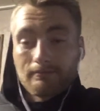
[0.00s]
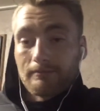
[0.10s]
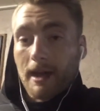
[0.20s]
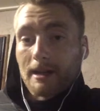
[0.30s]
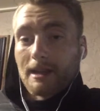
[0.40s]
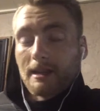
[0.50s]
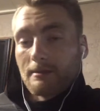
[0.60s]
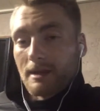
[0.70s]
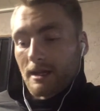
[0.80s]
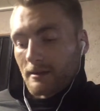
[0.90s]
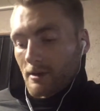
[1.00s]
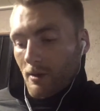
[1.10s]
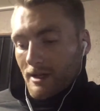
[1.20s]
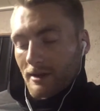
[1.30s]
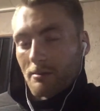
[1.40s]
heck, he could be
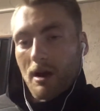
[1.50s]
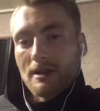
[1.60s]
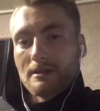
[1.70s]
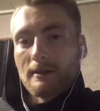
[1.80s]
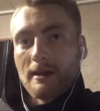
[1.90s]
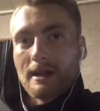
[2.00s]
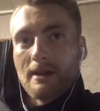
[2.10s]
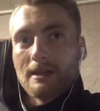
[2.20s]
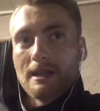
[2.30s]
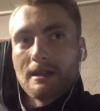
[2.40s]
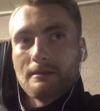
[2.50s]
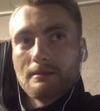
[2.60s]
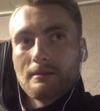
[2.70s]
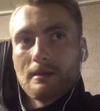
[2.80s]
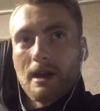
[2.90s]
going down the positive route now to get
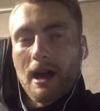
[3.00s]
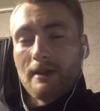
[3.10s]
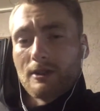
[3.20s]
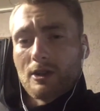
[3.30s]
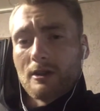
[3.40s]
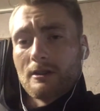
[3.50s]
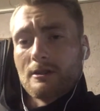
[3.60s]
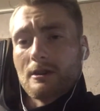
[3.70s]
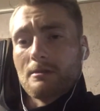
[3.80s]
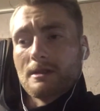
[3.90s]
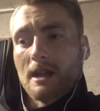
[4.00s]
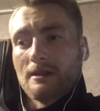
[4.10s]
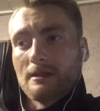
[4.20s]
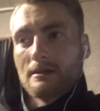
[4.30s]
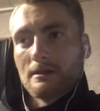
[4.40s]
out of his current
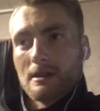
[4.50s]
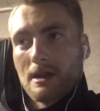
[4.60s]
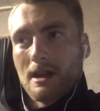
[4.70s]
circumstances.